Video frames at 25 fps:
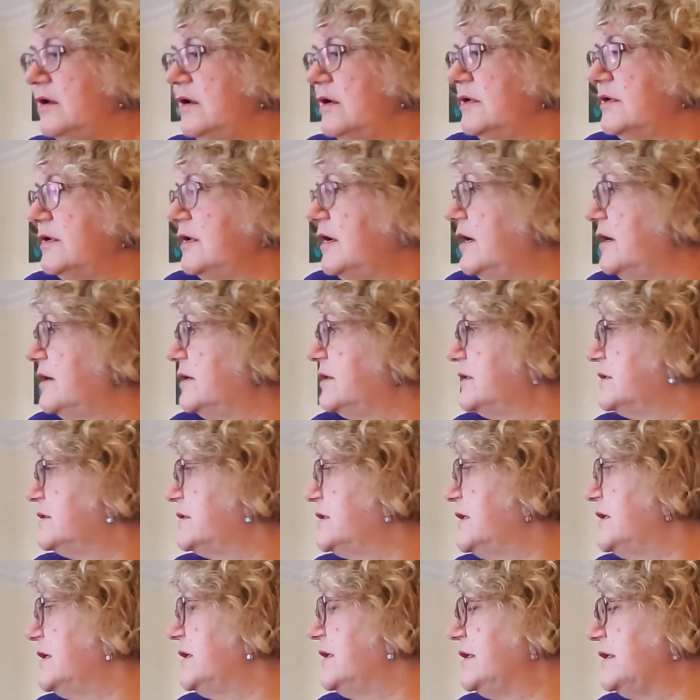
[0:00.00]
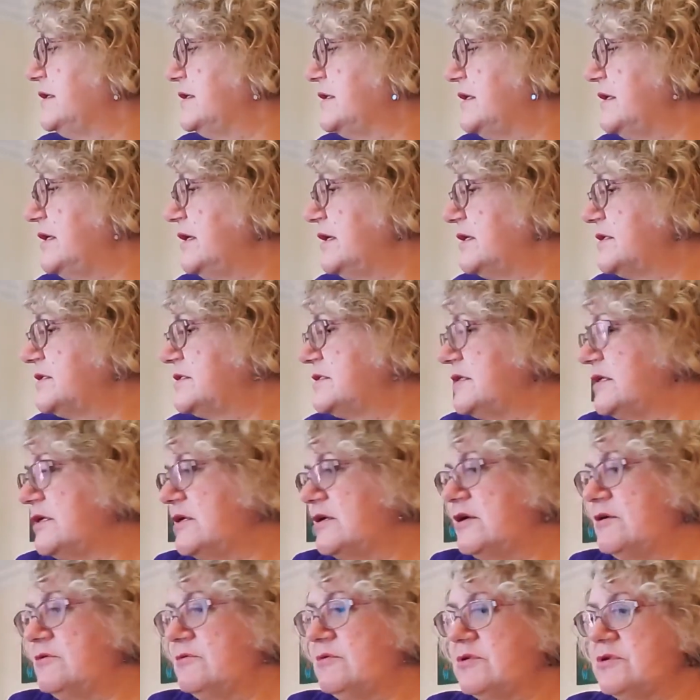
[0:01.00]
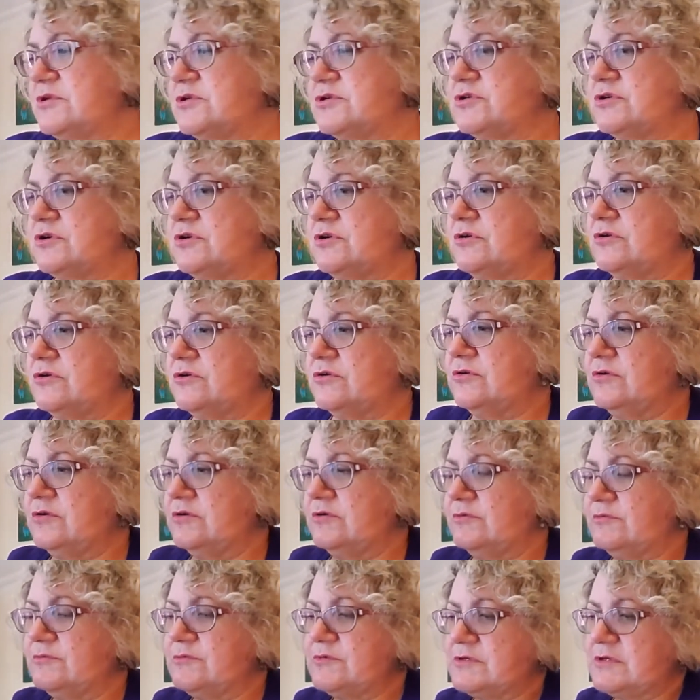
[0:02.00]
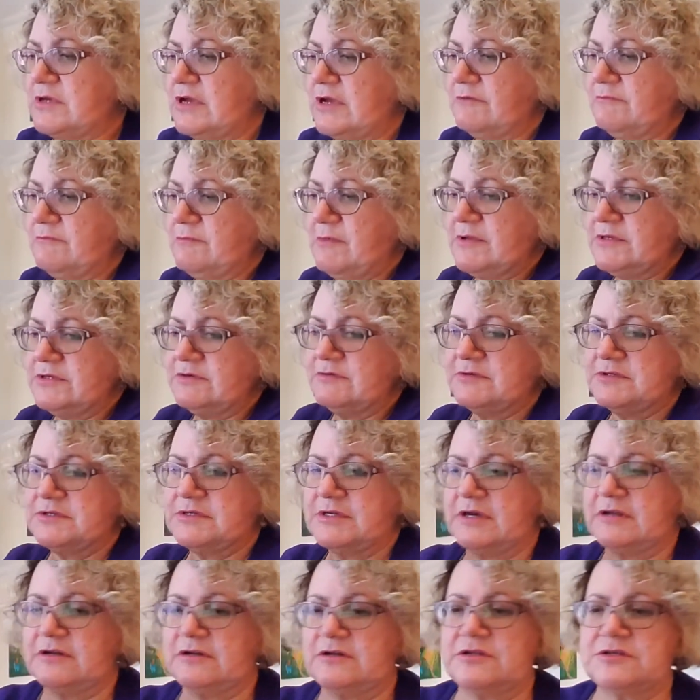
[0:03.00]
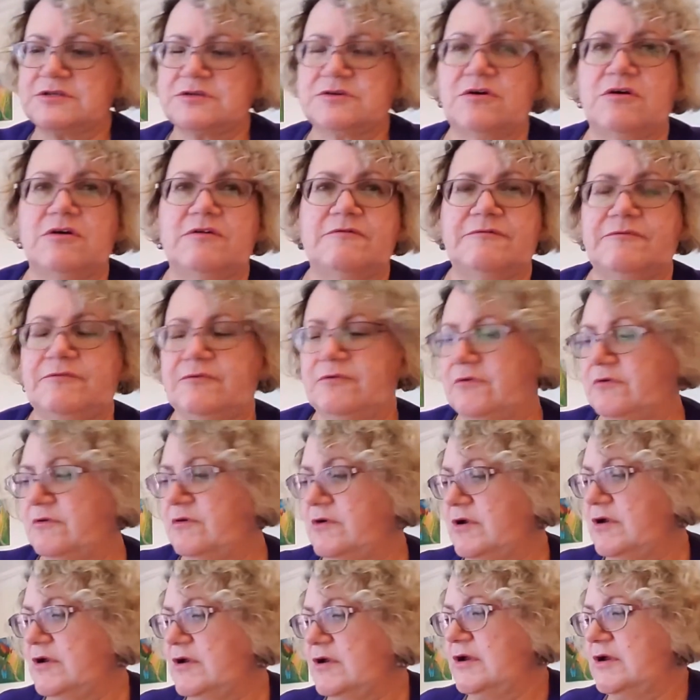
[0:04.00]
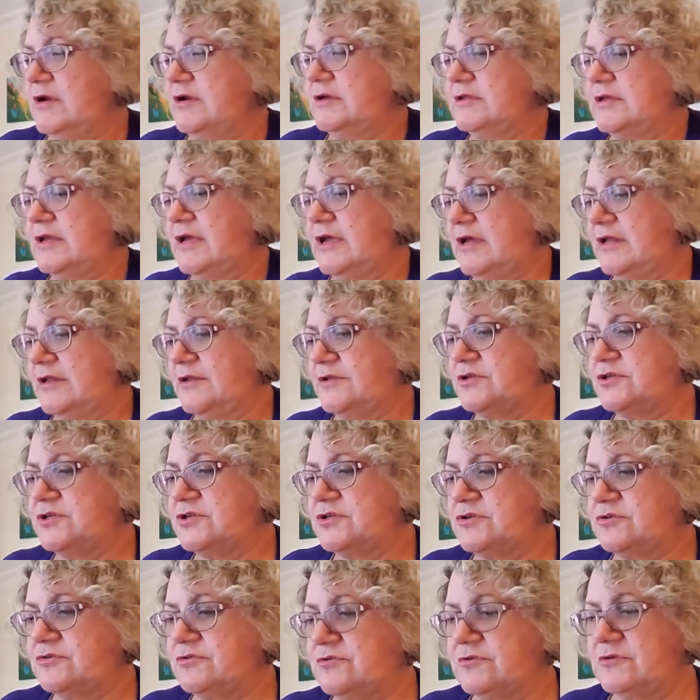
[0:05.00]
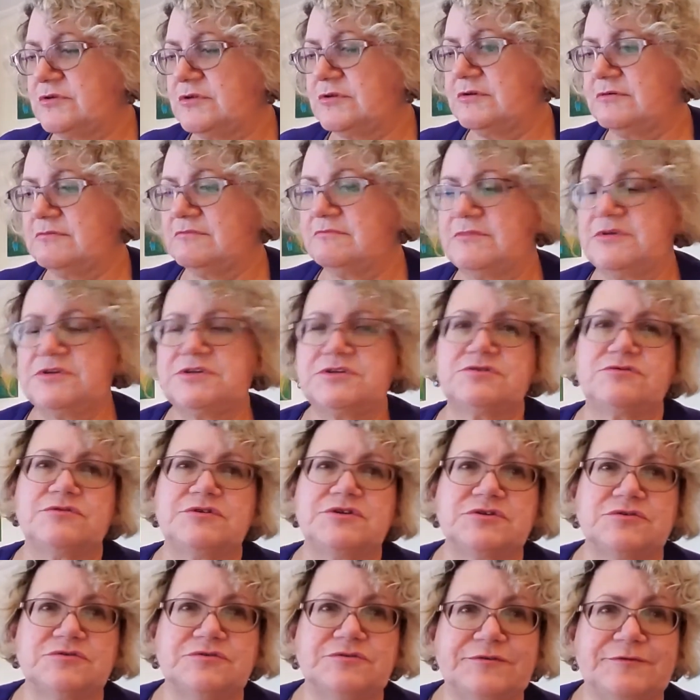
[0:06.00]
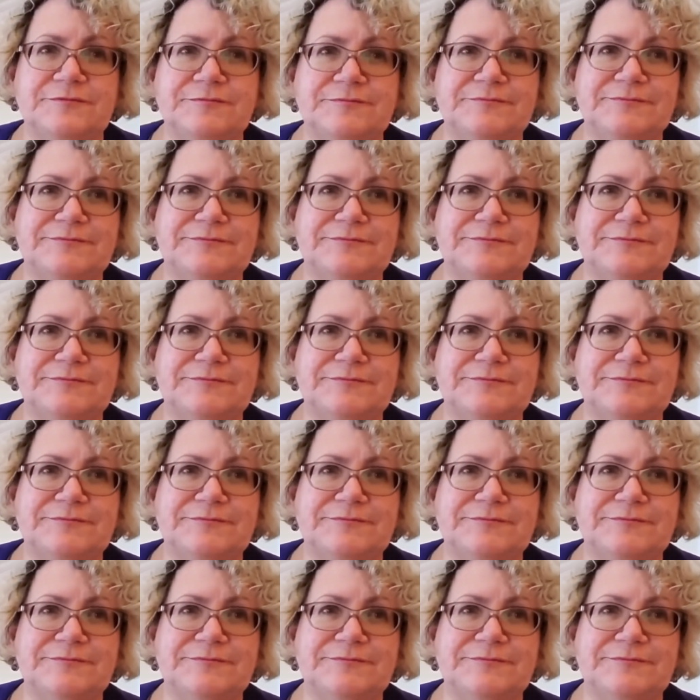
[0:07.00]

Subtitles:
Now the next thing I want to show you was, I've meant to have started this on for the Helen Stewart mystery shawl.